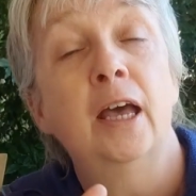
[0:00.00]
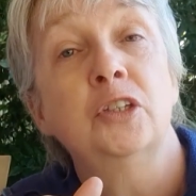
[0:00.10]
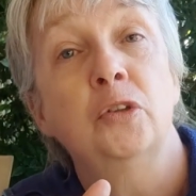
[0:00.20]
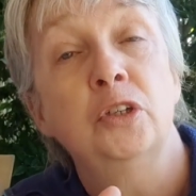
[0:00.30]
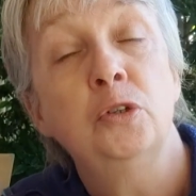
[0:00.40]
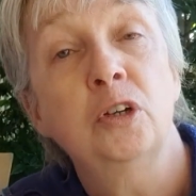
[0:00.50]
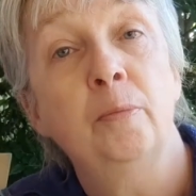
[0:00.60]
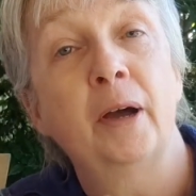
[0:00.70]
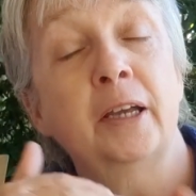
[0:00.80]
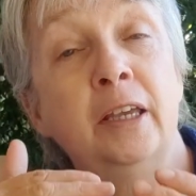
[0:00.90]
so they do
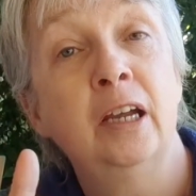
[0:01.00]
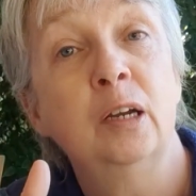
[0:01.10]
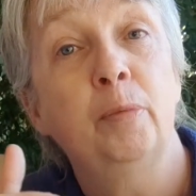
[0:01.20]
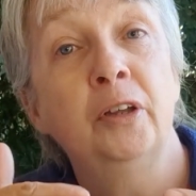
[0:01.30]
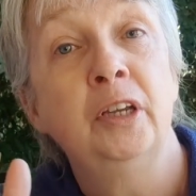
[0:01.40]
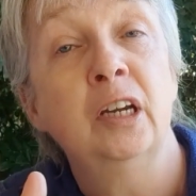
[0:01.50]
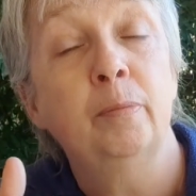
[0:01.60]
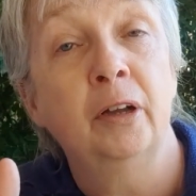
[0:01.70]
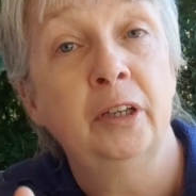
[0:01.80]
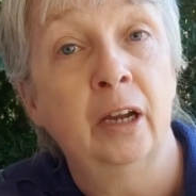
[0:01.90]
come back year upon year
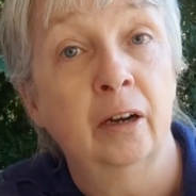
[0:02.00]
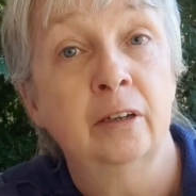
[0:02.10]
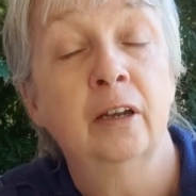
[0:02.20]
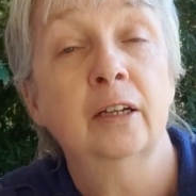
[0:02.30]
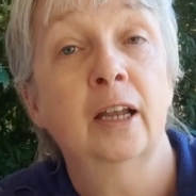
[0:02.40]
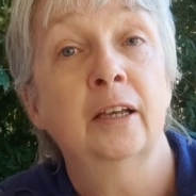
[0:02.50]
upon year, not